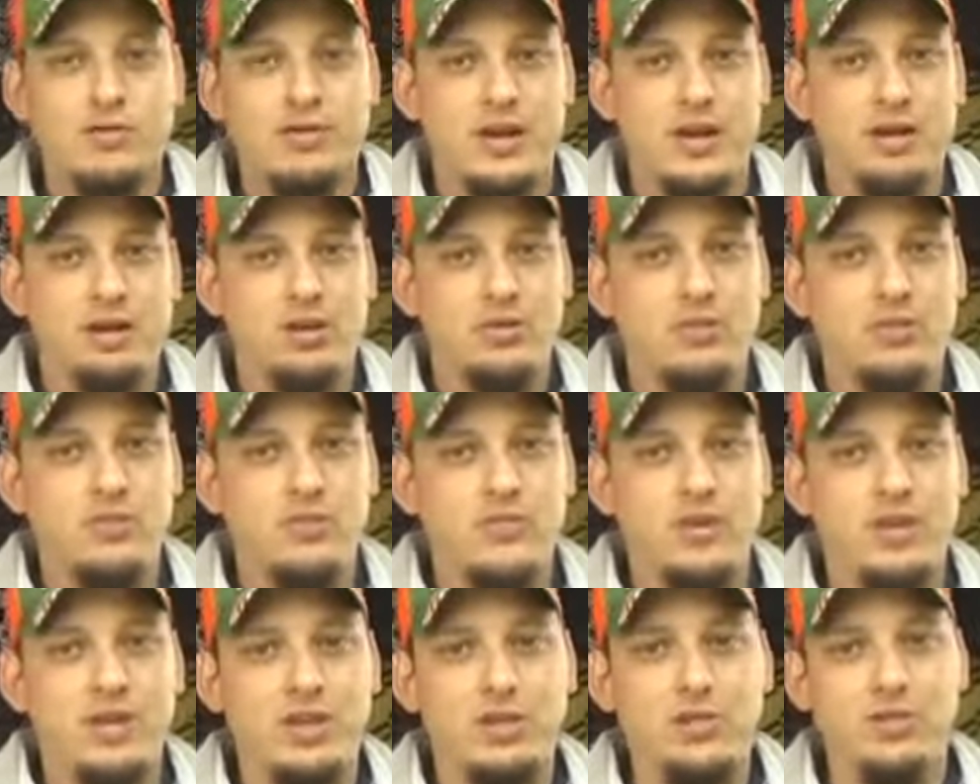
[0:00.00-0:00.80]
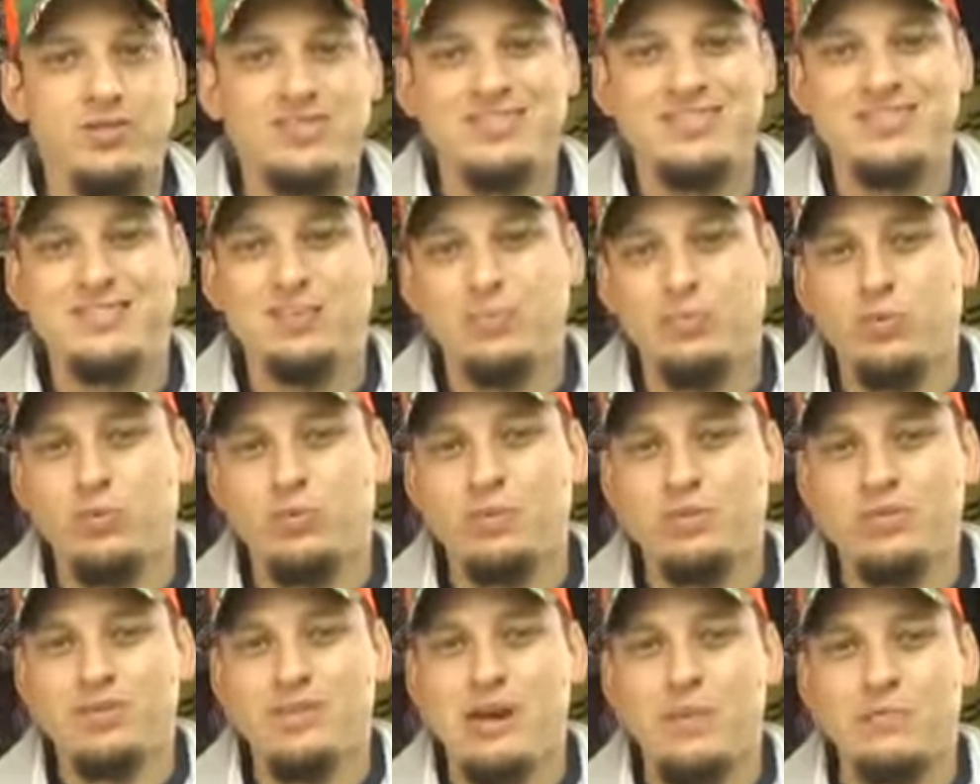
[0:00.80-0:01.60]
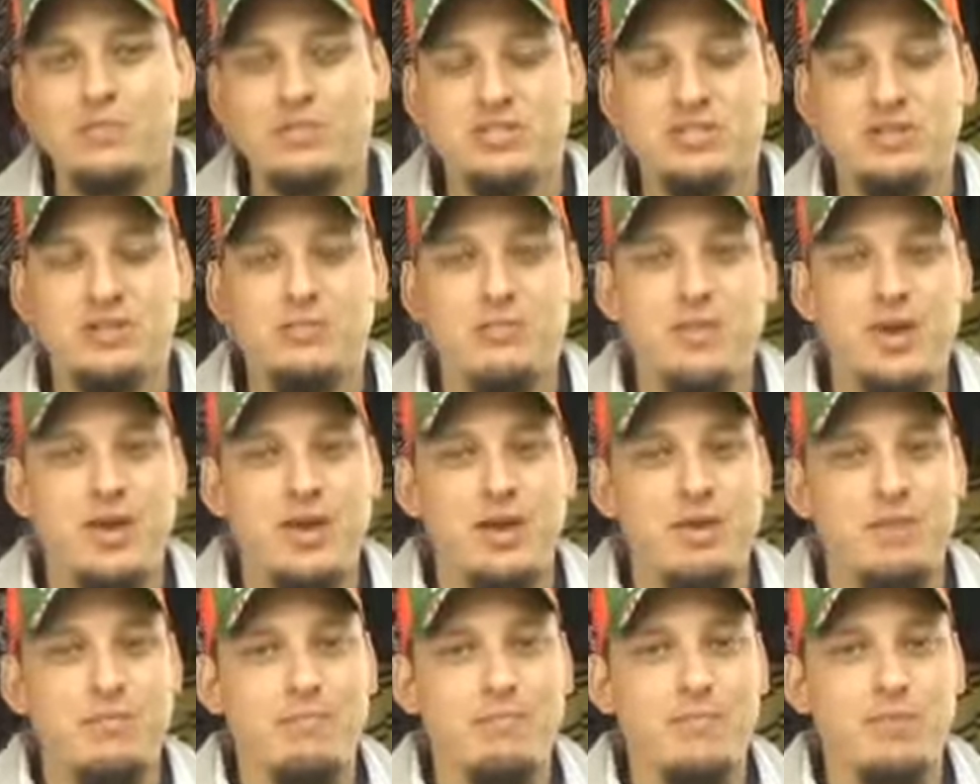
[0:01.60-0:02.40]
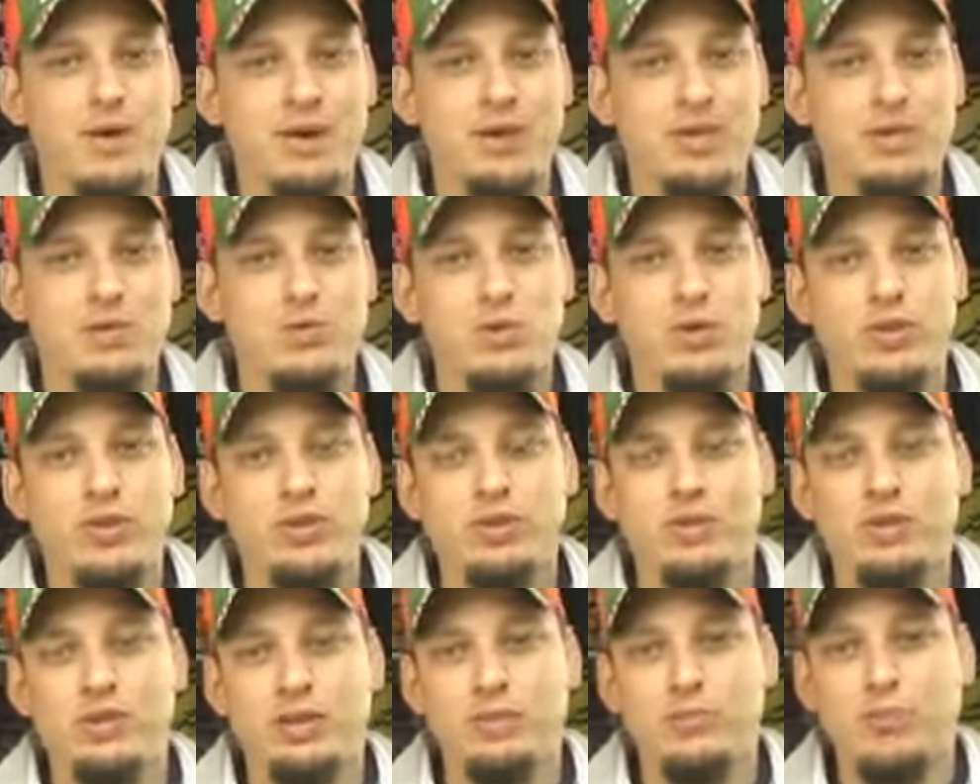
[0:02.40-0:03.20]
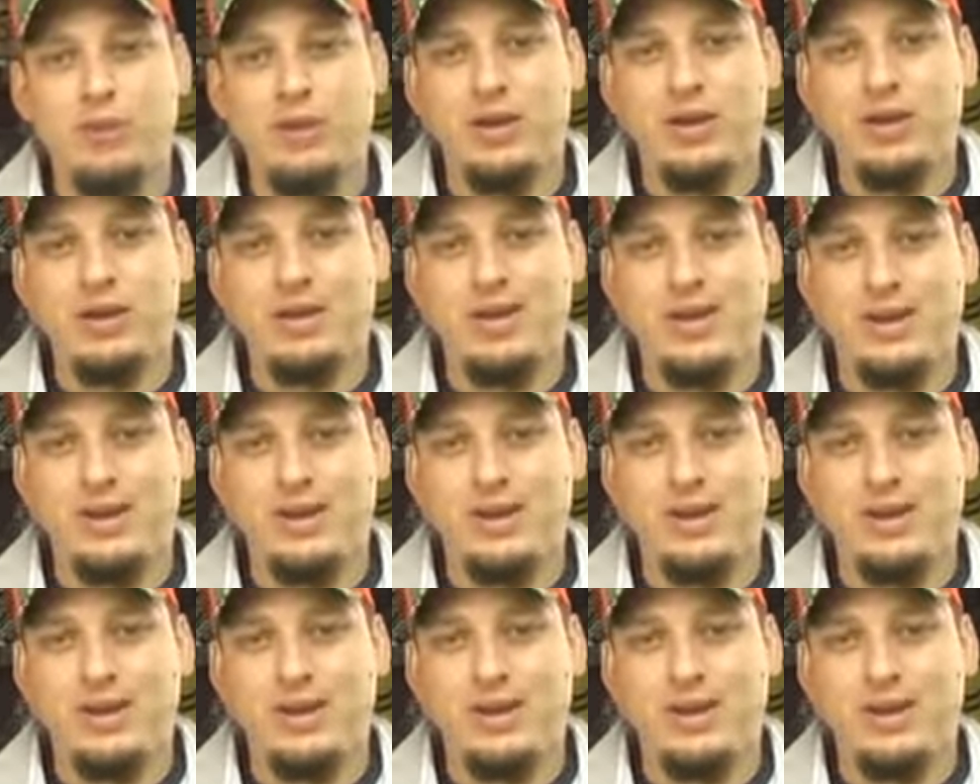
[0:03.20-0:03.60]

Title of this video is Simple Steps to Make Money with ClickBank,